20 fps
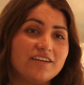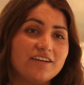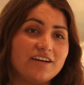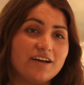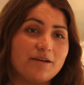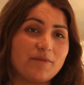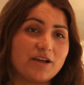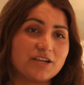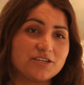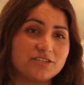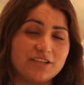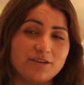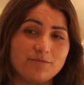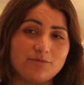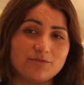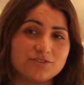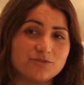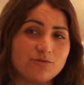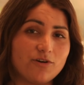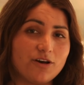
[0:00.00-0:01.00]
I'm actually
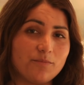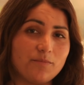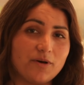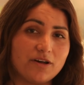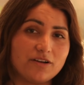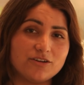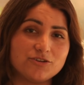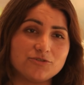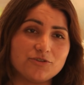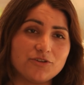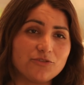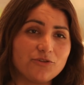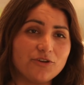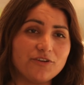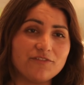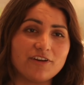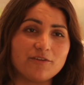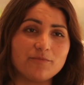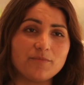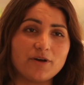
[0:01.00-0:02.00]
able to squat about
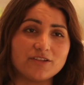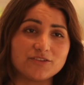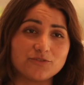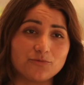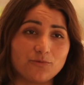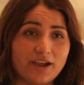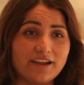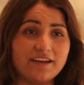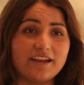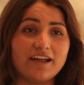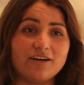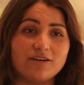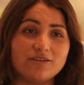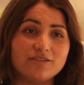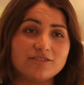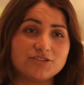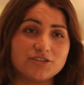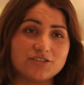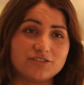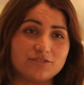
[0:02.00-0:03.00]
135 pounds right now,
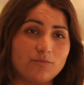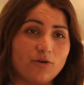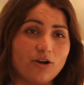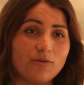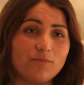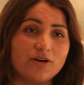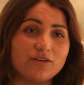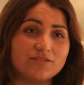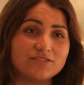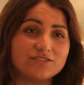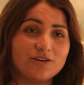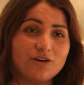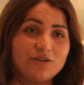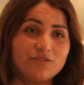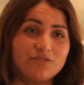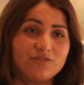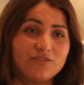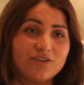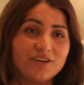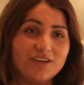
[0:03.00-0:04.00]
just the barbell itself.